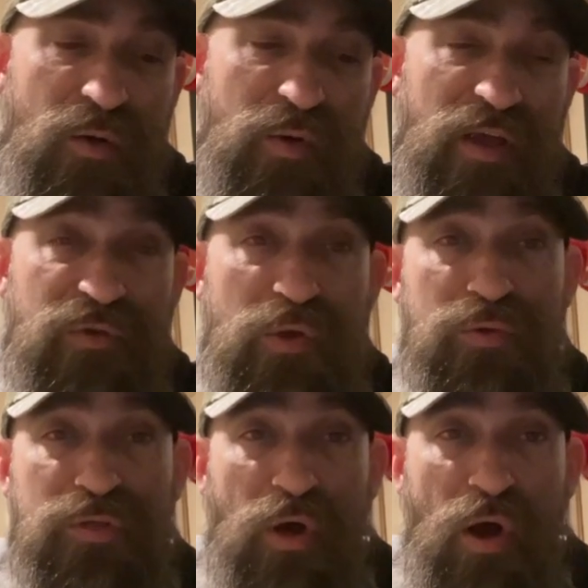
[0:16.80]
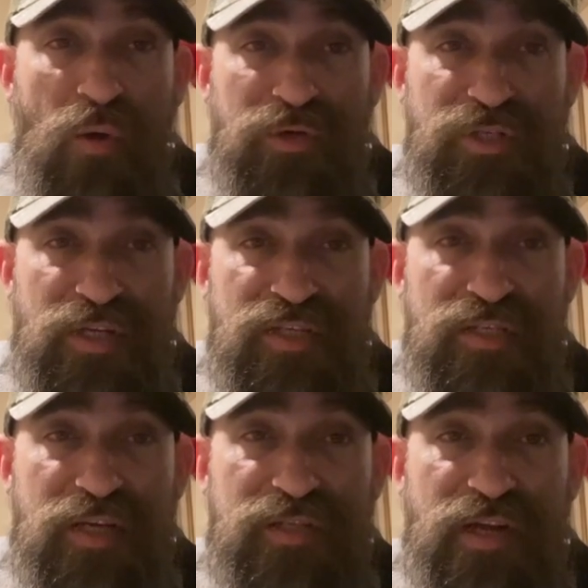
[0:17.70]
We have Utah, which is a
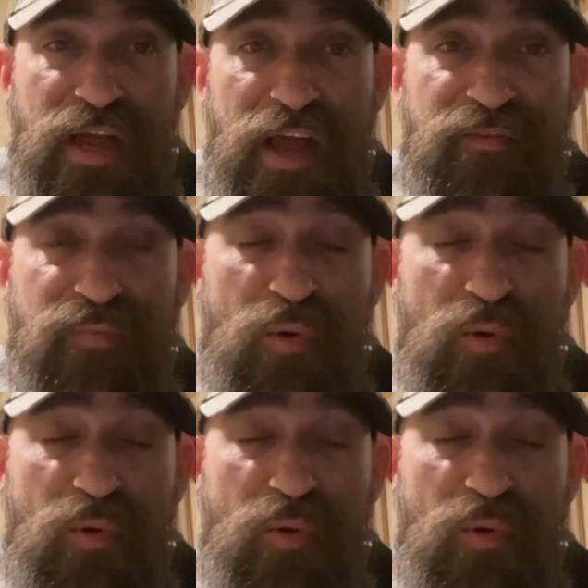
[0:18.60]
6.5